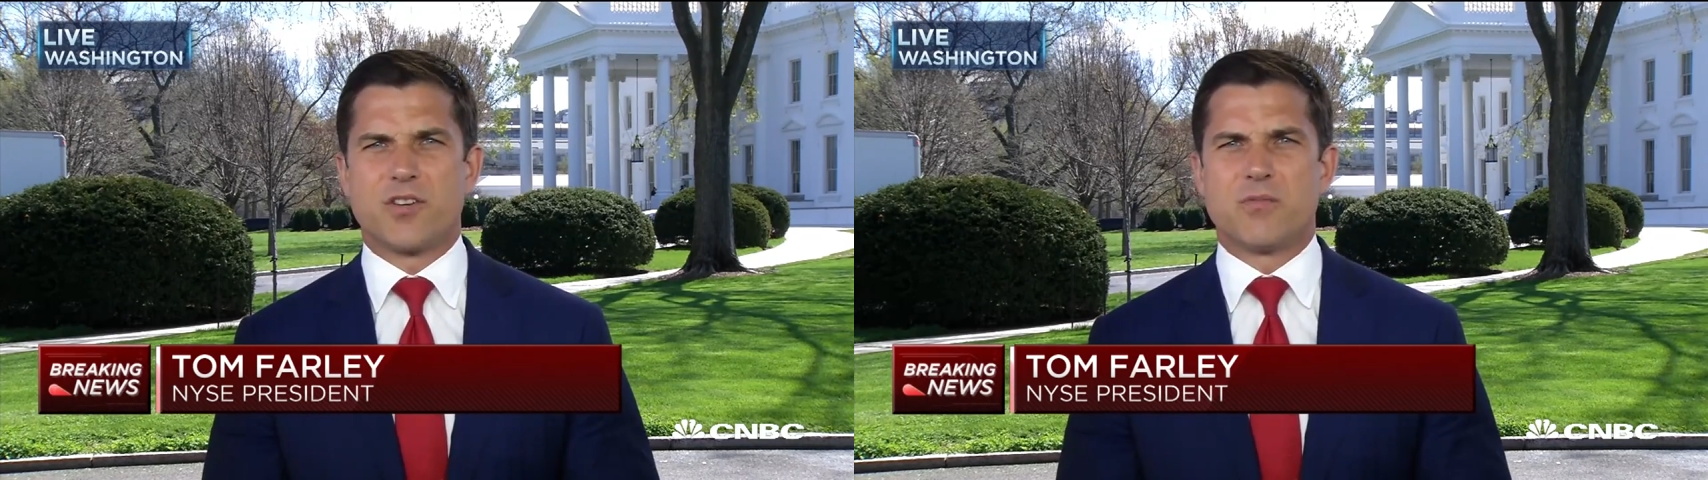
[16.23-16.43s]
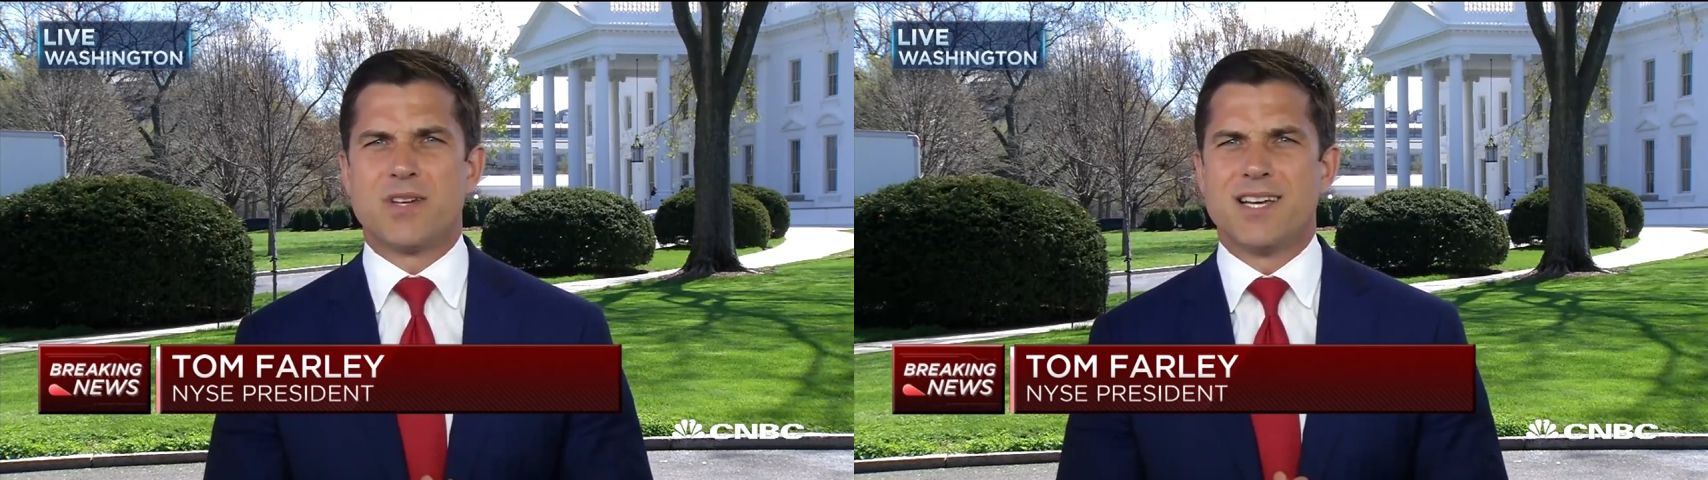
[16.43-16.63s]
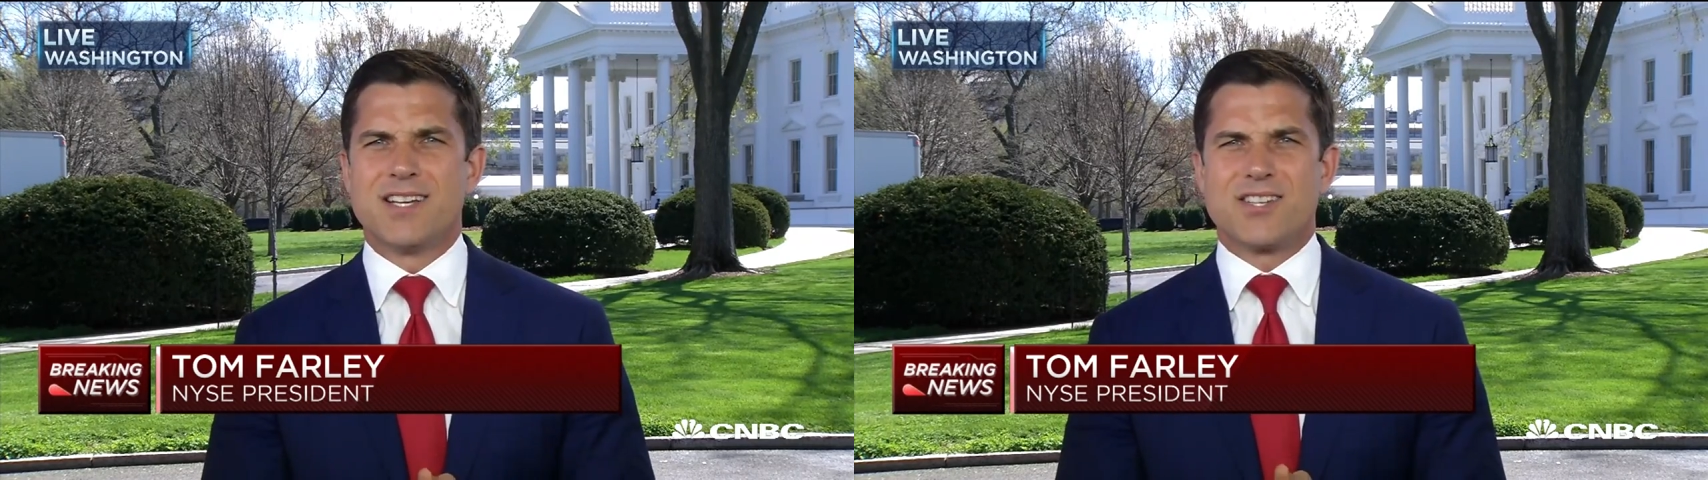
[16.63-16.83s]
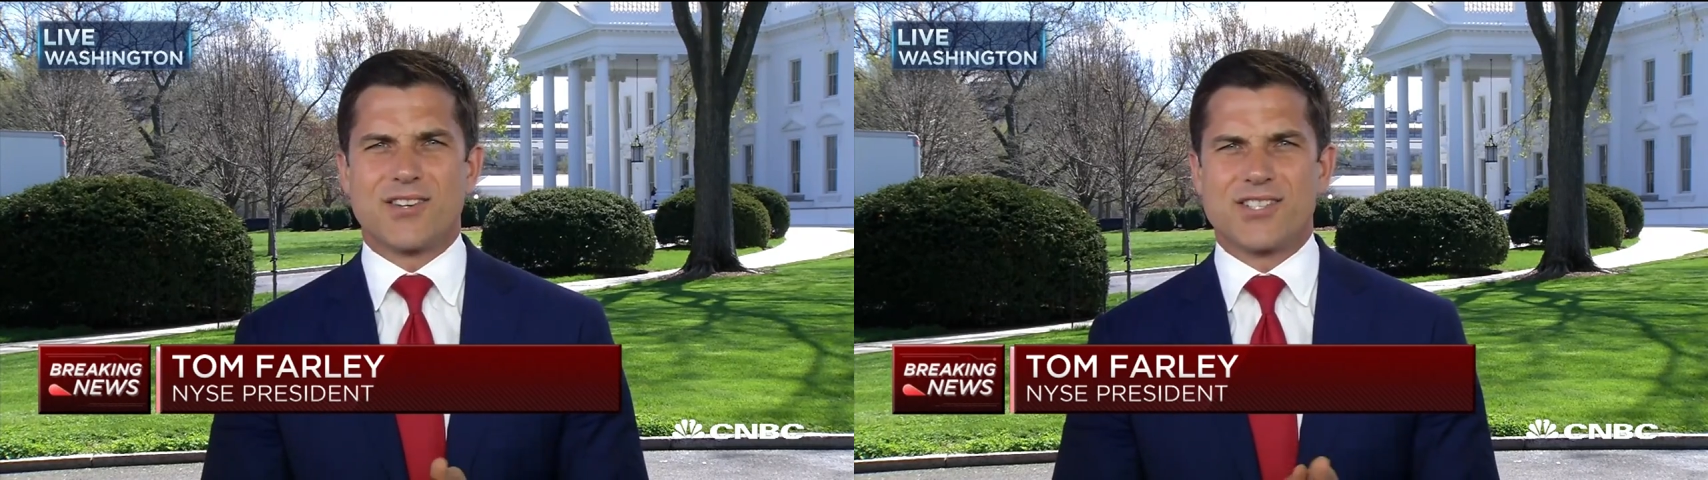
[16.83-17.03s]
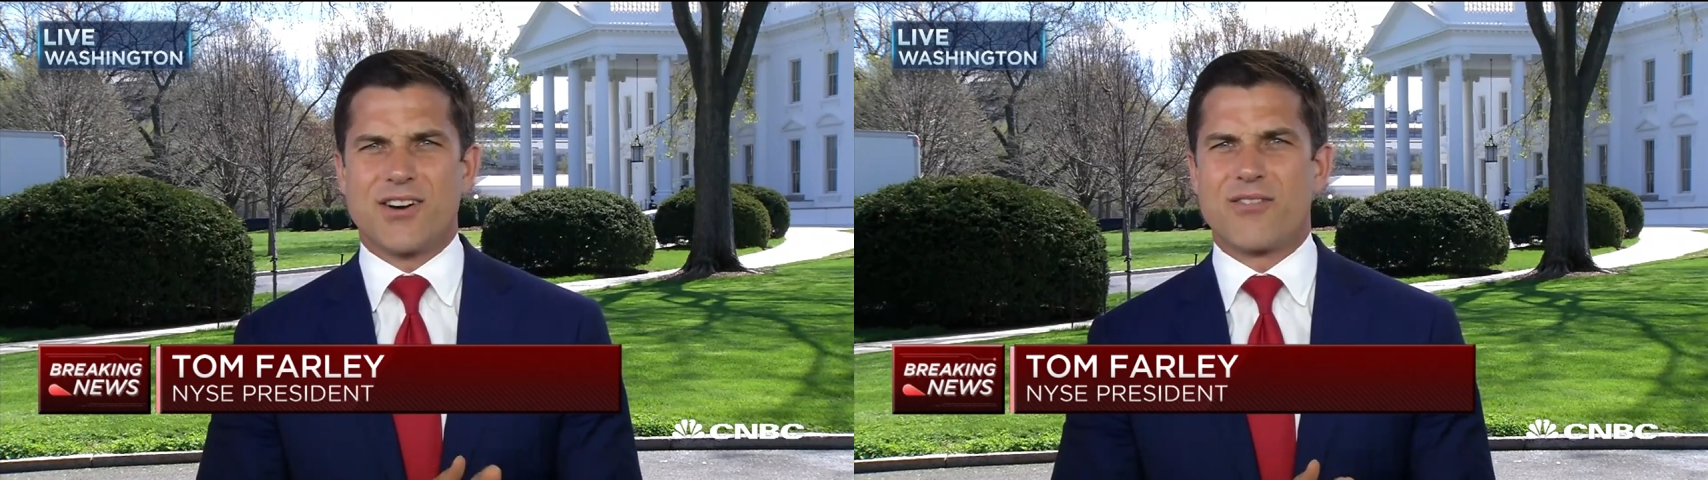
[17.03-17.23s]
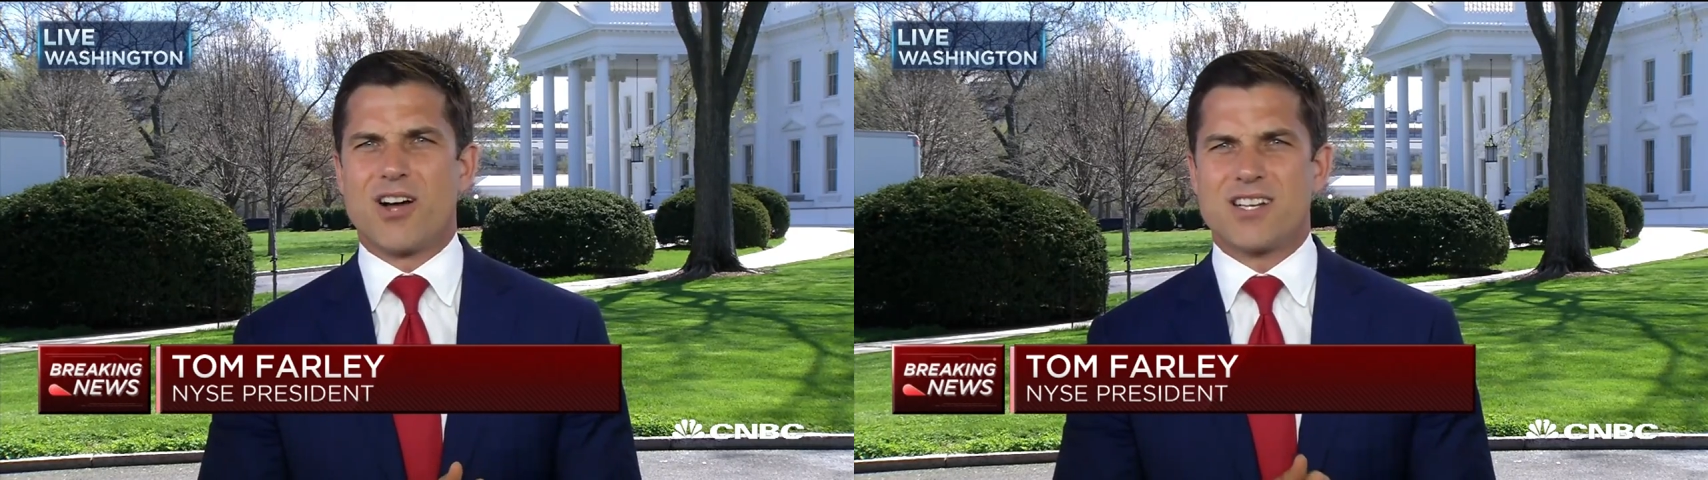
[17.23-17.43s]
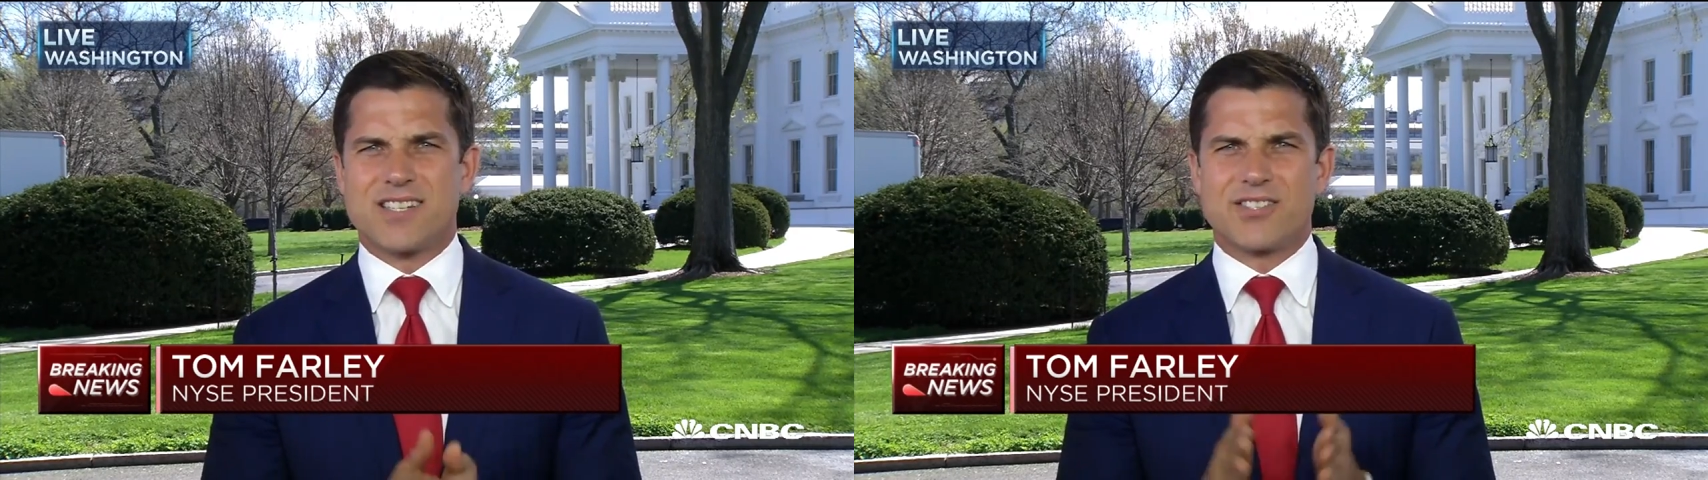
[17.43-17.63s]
from Secretary Ross,